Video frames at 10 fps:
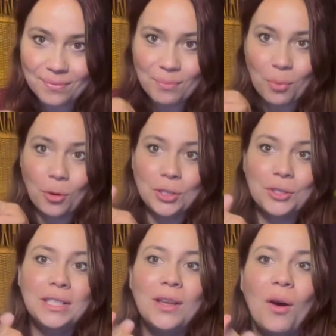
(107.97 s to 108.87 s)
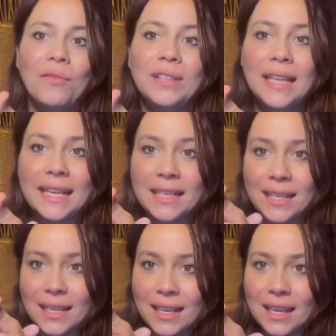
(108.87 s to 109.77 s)
Portrait of a Lady
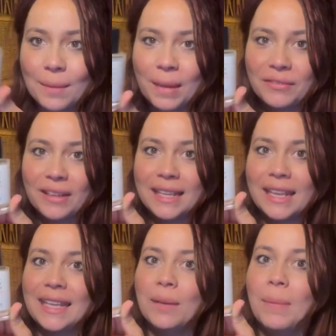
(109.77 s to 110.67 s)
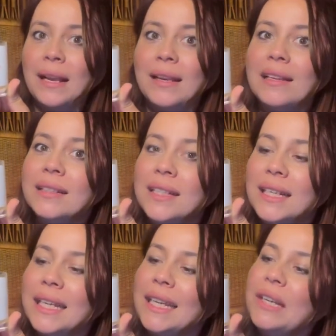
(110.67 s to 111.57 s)
by Frederic Malle.
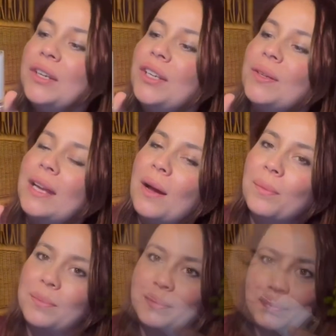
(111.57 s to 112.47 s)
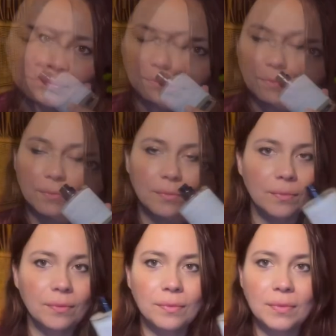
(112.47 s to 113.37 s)
Here you
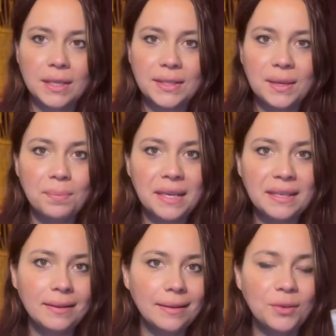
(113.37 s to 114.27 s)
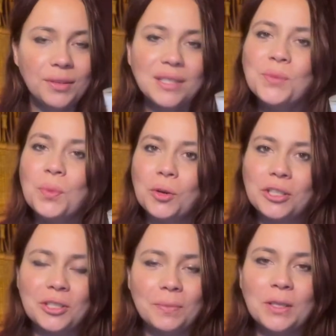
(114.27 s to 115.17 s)
come. This immediately
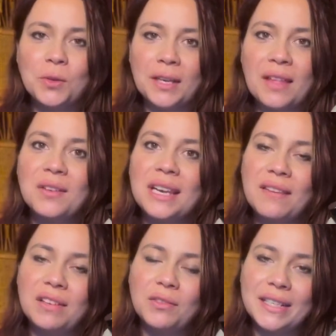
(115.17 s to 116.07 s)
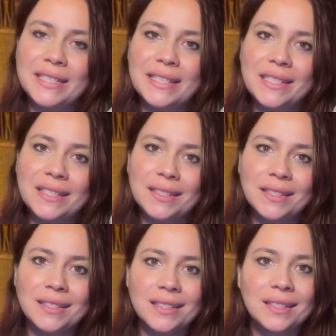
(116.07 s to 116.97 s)
transports me to another level of
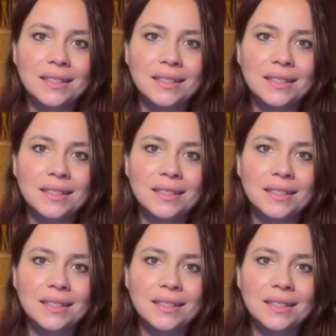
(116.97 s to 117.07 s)
existence.